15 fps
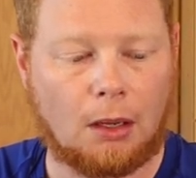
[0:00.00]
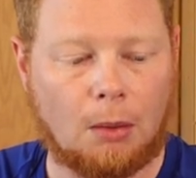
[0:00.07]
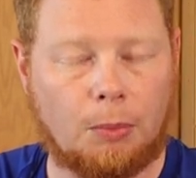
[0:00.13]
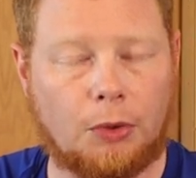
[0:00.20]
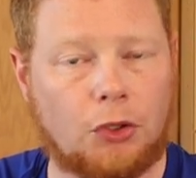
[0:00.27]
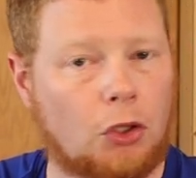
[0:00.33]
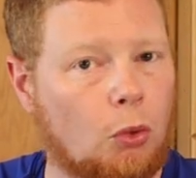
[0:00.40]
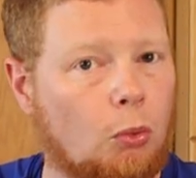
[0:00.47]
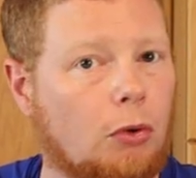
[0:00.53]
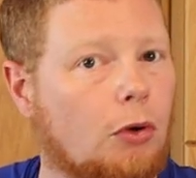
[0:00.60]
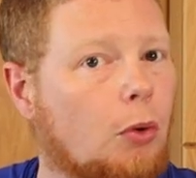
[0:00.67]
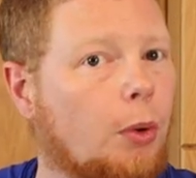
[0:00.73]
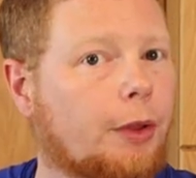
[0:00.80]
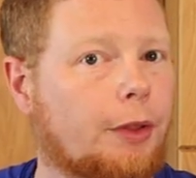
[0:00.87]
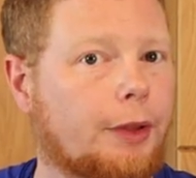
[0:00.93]
But you will
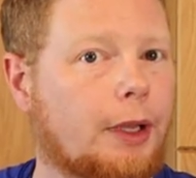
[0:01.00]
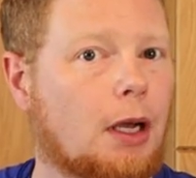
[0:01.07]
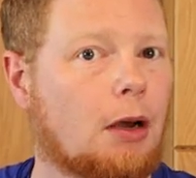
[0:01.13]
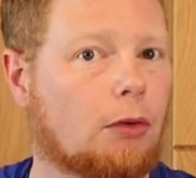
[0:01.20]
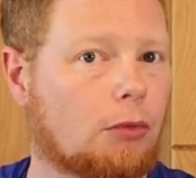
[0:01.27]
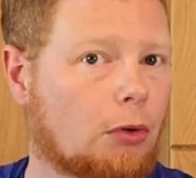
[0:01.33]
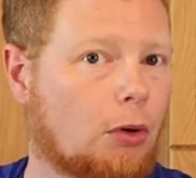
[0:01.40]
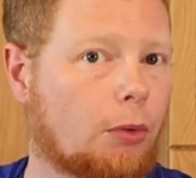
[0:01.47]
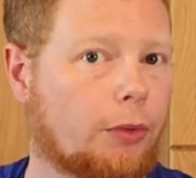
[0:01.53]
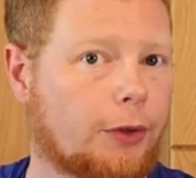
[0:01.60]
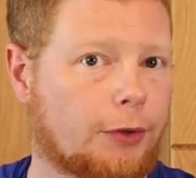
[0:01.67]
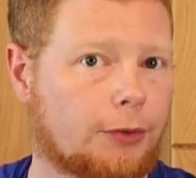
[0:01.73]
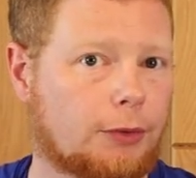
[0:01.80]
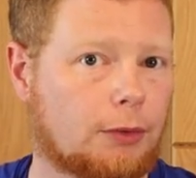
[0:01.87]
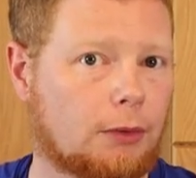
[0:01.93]
quickly outgrow
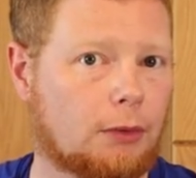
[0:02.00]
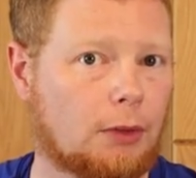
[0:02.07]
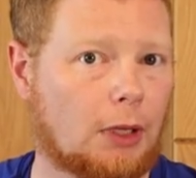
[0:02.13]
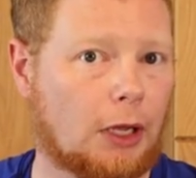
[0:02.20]
this